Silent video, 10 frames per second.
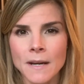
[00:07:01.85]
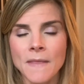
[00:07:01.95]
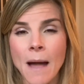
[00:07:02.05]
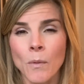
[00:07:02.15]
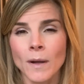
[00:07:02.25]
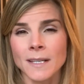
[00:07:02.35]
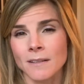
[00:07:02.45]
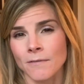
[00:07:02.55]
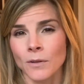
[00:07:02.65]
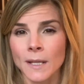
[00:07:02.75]
at that point to
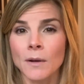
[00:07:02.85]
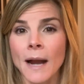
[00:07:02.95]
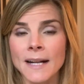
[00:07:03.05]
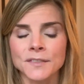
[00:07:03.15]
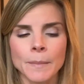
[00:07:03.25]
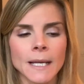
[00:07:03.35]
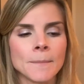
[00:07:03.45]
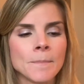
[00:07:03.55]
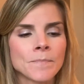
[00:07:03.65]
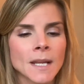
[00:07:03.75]
fully grasp
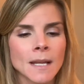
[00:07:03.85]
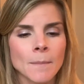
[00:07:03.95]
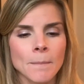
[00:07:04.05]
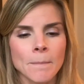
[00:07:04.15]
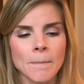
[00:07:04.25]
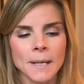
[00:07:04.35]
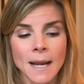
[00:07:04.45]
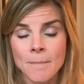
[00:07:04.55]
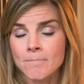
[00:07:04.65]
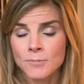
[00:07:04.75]
it. But
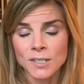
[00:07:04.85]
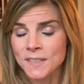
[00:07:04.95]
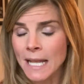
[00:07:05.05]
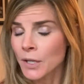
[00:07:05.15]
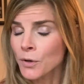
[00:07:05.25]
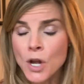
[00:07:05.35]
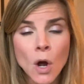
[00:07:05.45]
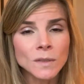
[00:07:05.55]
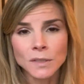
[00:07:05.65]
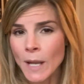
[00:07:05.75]
I'm just telling her, no,
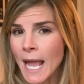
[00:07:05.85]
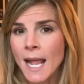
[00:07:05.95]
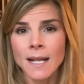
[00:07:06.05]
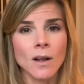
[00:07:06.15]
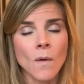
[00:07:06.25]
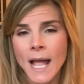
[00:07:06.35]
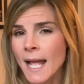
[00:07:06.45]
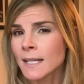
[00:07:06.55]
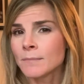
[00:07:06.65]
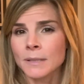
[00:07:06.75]
it's okay, go
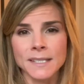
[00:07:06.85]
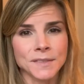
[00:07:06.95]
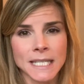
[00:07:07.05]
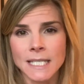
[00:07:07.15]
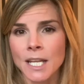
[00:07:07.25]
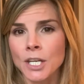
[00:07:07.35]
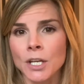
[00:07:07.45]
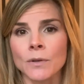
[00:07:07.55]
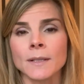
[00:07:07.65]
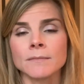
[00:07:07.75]
ahead, please
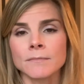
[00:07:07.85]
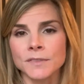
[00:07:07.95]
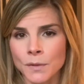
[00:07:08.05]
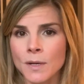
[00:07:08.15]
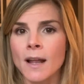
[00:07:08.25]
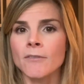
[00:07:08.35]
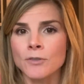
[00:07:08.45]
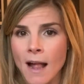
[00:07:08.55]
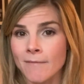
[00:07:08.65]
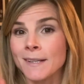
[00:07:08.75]
continue. And soon enough,
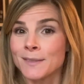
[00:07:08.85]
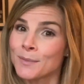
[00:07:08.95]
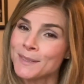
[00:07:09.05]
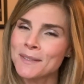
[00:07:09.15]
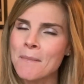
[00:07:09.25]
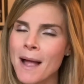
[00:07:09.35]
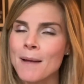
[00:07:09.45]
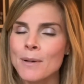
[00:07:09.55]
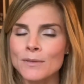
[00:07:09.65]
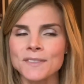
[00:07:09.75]
traffic is whizzing by on
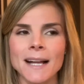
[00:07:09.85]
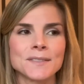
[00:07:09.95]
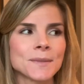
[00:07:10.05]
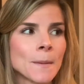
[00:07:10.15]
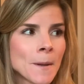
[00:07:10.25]
both sides.